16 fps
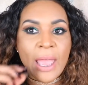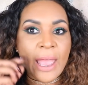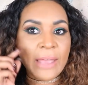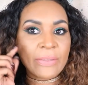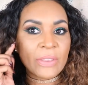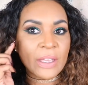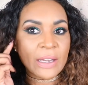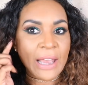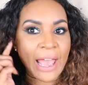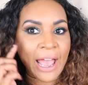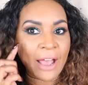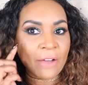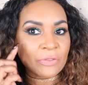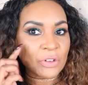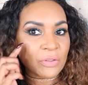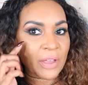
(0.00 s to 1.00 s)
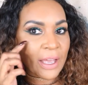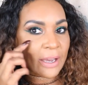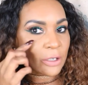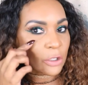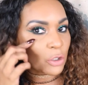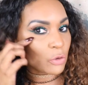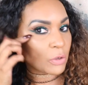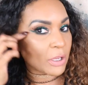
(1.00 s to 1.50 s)
And then after that,
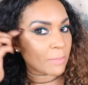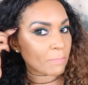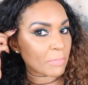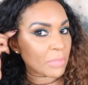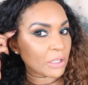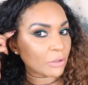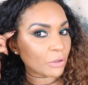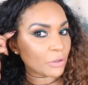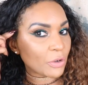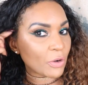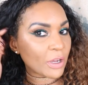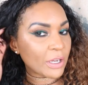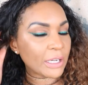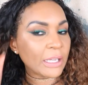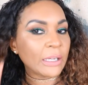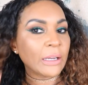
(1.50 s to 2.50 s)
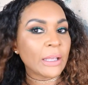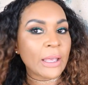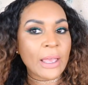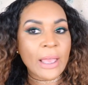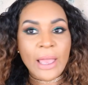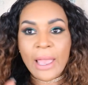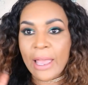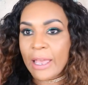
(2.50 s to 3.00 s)
you can build on it
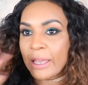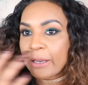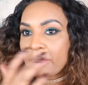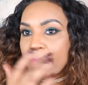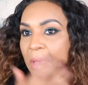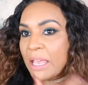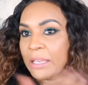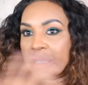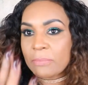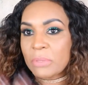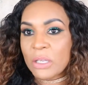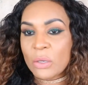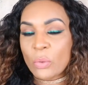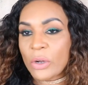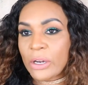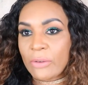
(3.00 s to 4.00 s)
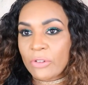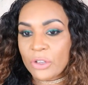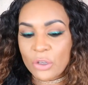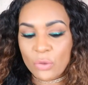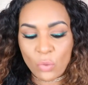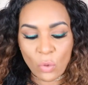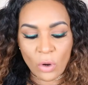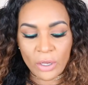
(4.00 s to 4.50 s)
and make it be whatever
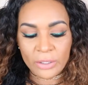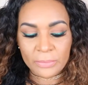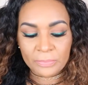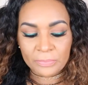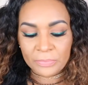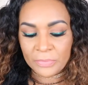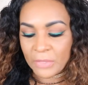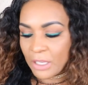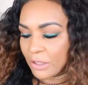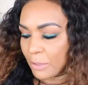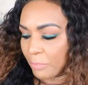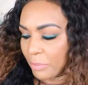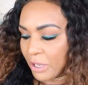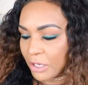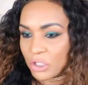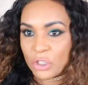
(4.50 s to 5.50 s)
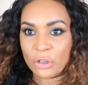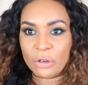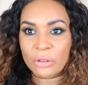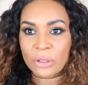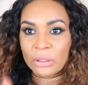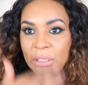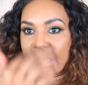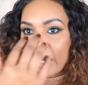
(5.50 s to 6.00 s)
you want. In the picture,
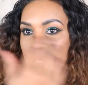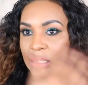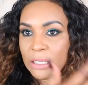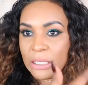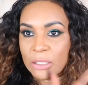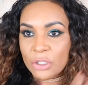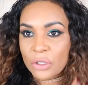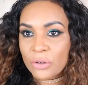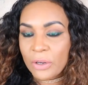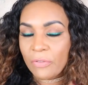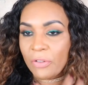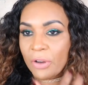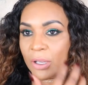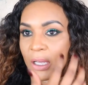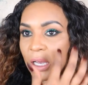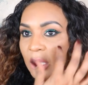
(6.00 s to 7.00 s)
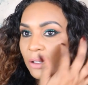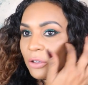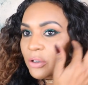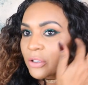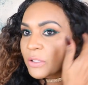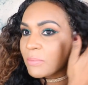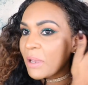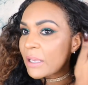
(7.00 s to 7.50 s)
the lady did 2 different
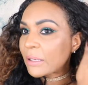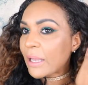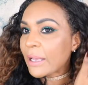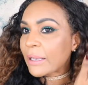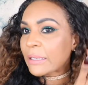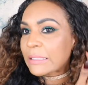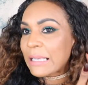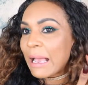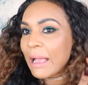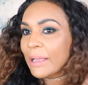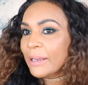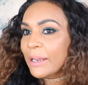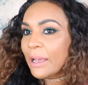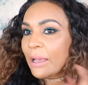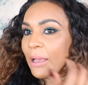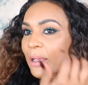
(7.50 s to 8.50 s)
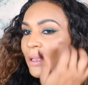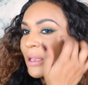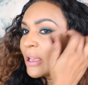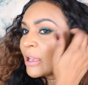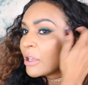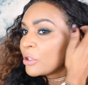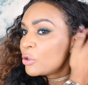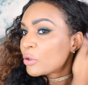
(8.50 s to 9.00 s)
colors, made like a tie-dye.
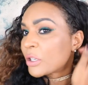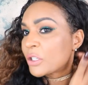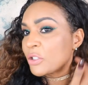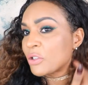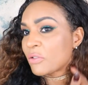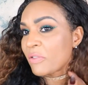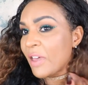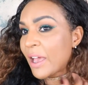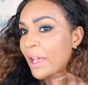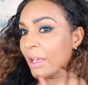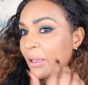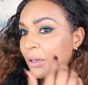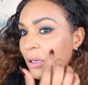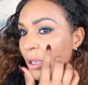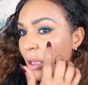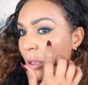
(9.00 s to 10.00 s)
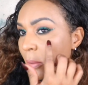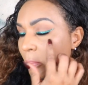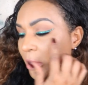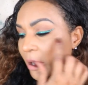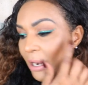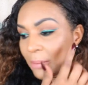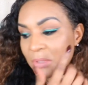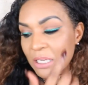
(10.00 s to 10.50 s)
You can do that.
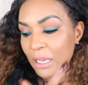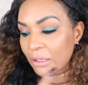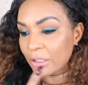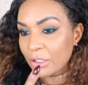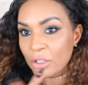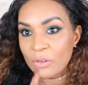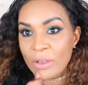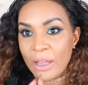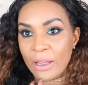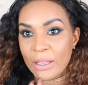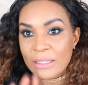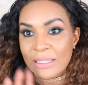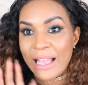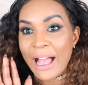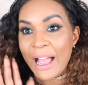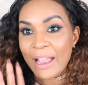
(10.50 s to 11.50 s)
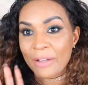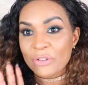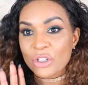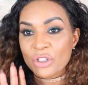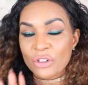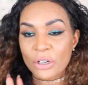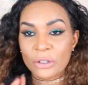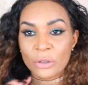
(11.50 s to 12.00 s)
But I'm telling you guys, I have
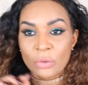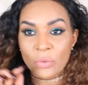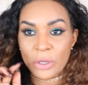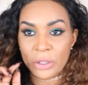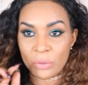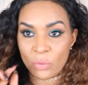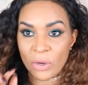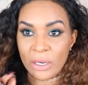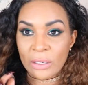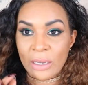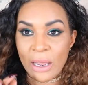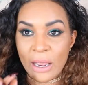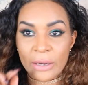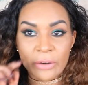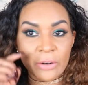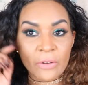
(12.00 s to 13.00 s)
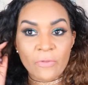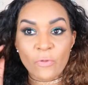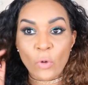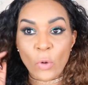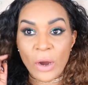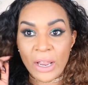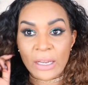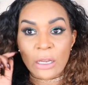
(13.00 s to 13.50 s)
struggled with wing liner
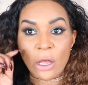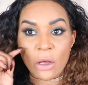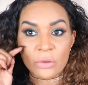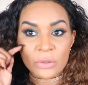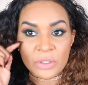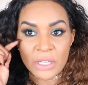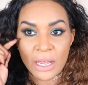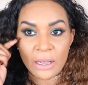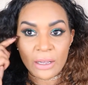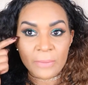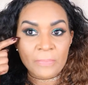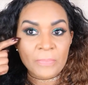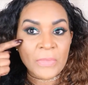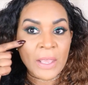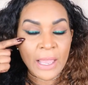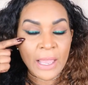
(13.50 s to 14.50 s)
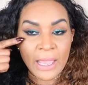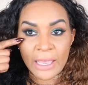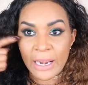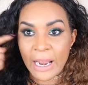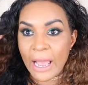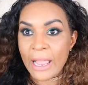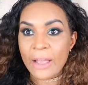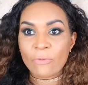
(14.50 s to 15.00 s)
for a long time.
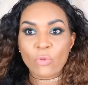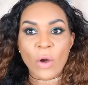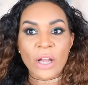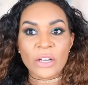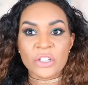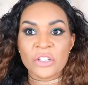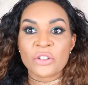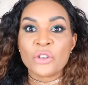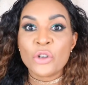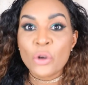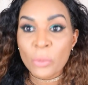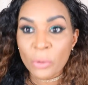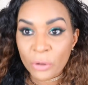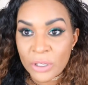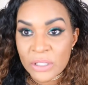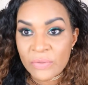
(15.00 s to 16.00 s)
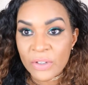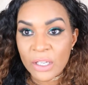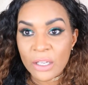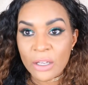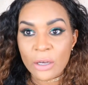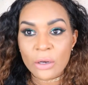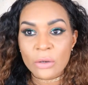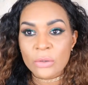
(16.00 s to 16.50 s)
And I have watched numerous
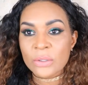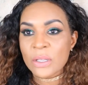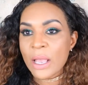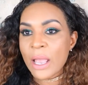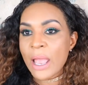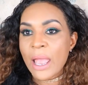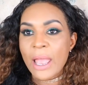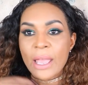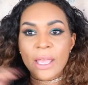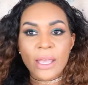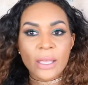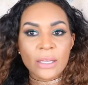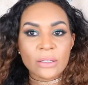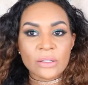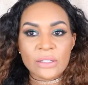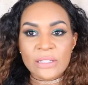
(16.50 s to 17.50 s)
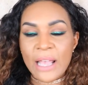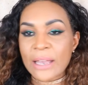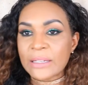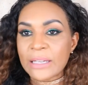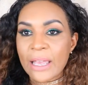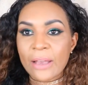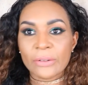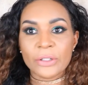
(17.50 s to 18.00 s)
videos and
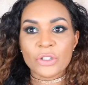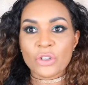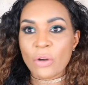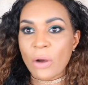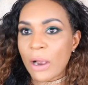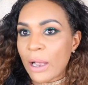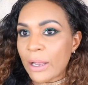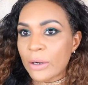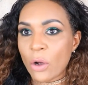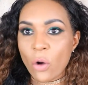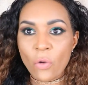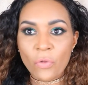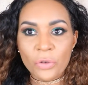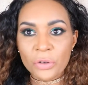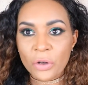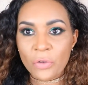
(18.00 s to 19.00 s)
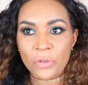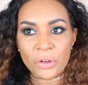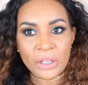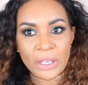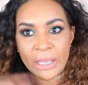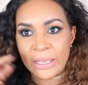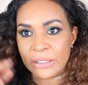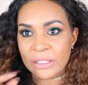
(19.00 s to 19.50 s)
sat down and tried over and over
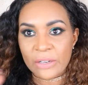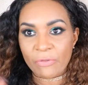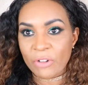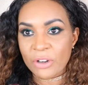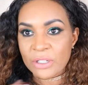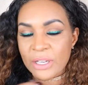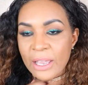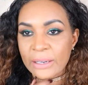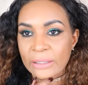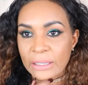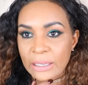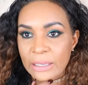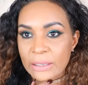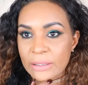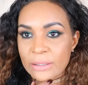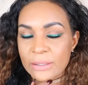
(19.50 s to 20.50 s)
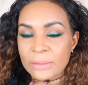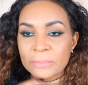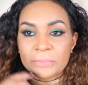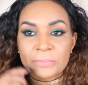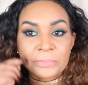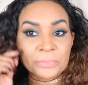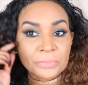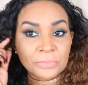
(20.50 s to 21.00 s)
again different techniques.
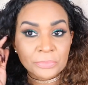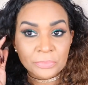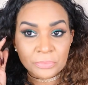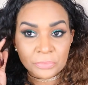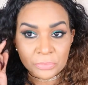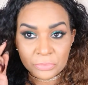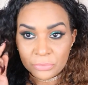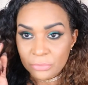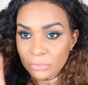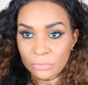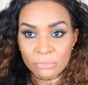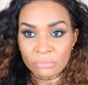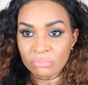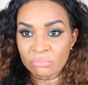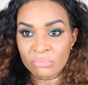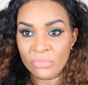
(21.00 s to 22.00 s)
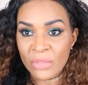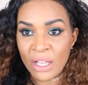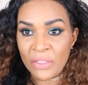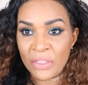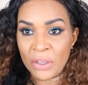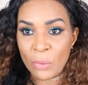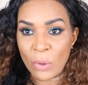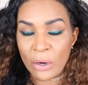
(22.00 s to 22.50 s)

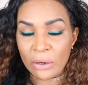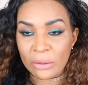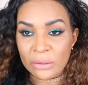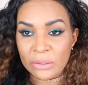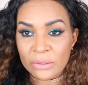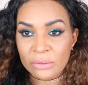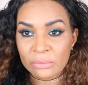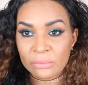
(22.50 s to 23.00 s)
Nothing works.